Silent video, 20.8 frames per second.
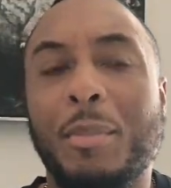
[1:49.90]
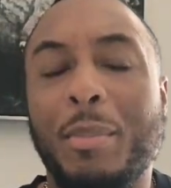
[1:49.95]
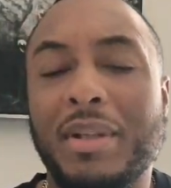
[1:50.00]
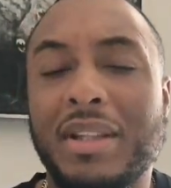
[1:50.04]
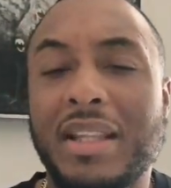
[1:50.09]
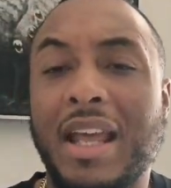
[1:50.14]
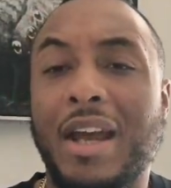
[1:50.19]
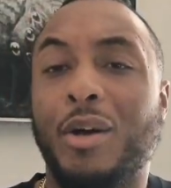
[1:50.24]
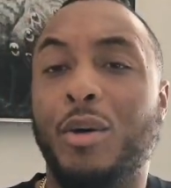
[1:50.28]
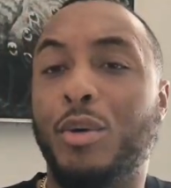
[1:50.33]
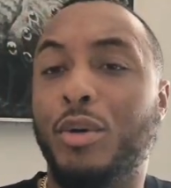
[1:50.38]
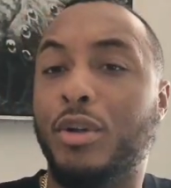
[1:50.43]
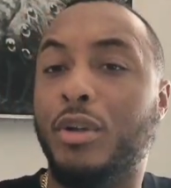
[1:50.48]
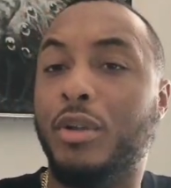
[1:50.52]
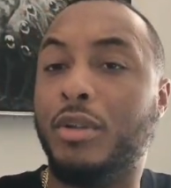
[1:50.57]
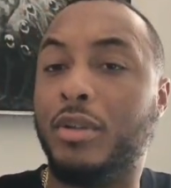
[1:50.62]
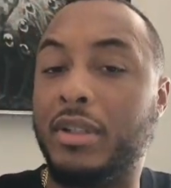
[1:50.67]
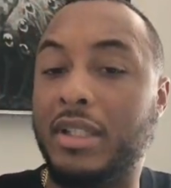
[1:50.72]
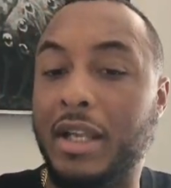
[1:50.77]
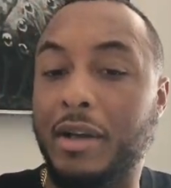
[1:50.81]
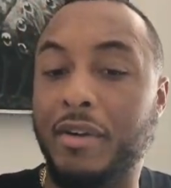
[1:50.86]
it, but that
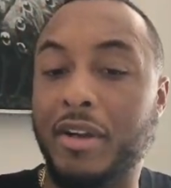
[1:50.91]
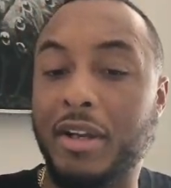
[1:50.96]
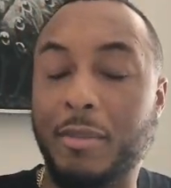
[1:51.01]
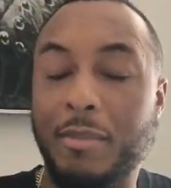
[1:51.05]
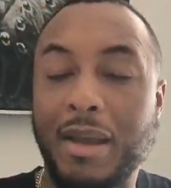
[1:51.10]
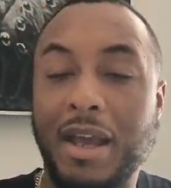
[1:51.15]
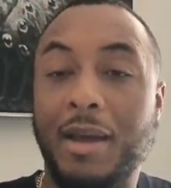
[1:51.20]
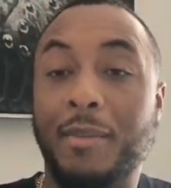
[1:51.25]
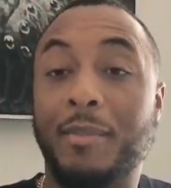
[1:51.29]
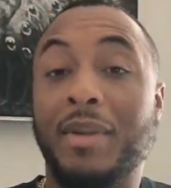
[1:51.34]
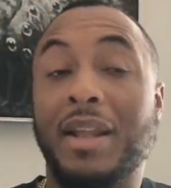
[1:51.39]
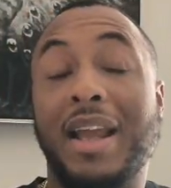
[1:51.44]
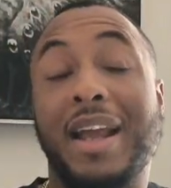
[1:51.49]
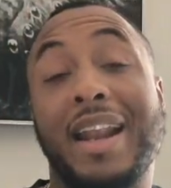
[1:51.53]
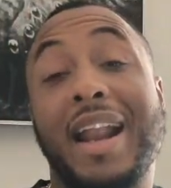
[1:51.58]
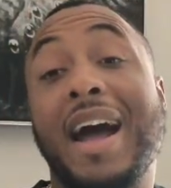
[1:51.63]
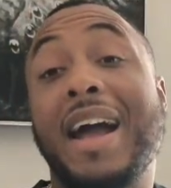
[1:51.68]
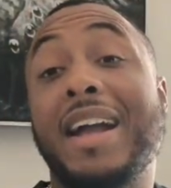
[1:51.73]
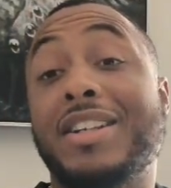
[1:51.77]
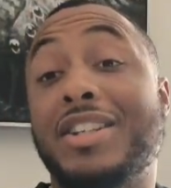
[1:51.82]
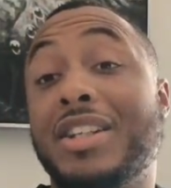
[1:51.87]
oil derrick map.
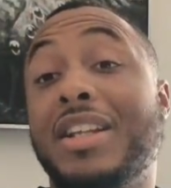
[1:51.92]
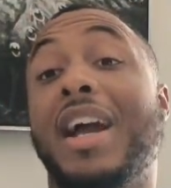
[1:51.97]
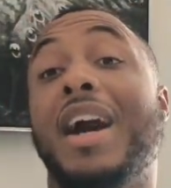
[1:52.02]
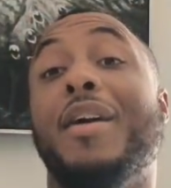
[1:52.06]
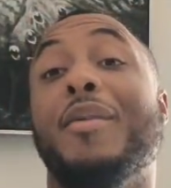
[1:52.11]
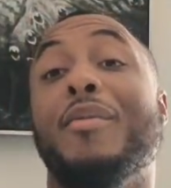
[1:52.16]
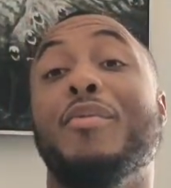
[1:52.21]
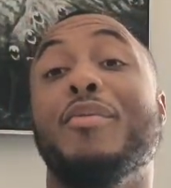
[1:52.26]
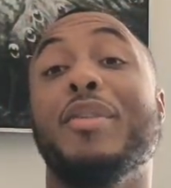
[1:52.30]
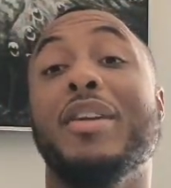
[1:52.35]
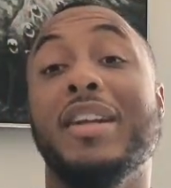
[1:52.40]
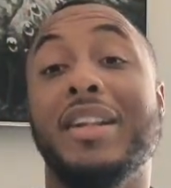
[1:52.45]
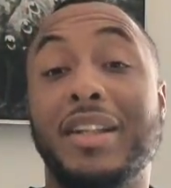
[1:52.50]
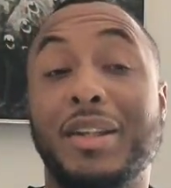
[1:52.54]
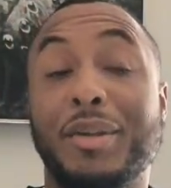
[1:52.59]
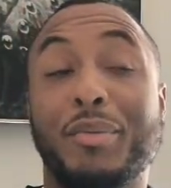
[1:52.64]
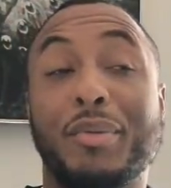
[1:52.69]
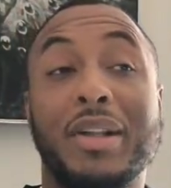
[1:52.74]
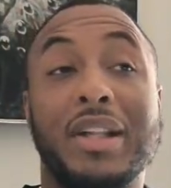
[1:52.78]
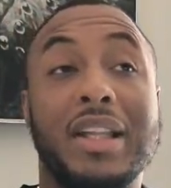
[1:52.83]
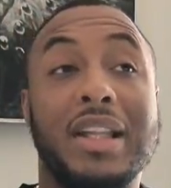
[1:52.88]
And I
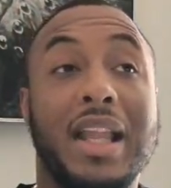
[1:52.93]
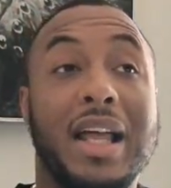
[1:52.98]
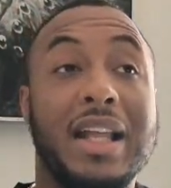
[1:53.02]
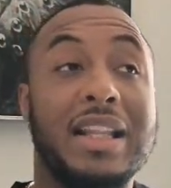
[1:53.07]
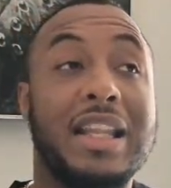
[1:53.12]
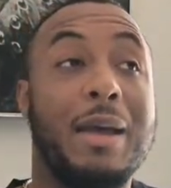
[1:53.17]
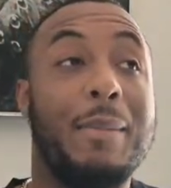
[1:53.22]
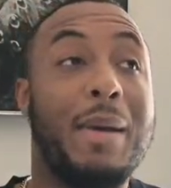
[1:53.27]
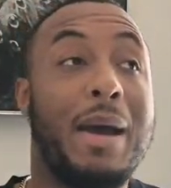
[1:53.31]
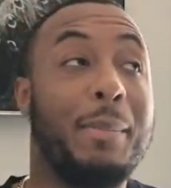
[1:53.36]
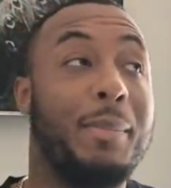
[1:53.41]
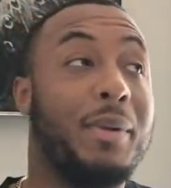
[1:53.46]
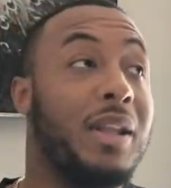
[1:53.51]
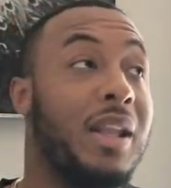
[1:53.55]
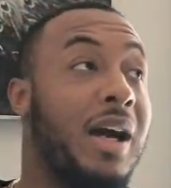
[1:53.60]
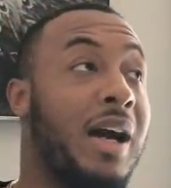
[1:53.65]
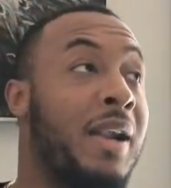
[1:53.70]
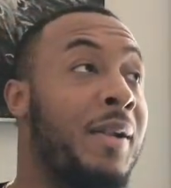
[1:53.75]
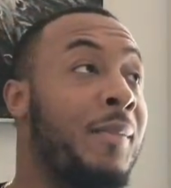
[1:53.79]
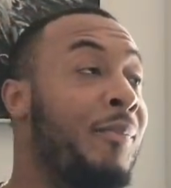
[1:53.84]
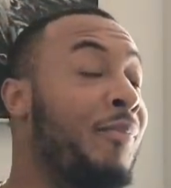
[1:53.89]
really like that map a
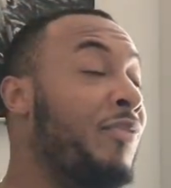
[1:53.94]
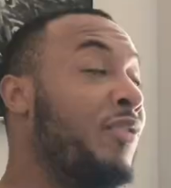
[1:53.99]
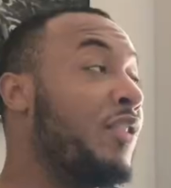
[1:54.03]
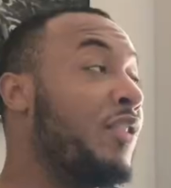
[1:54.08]
lot.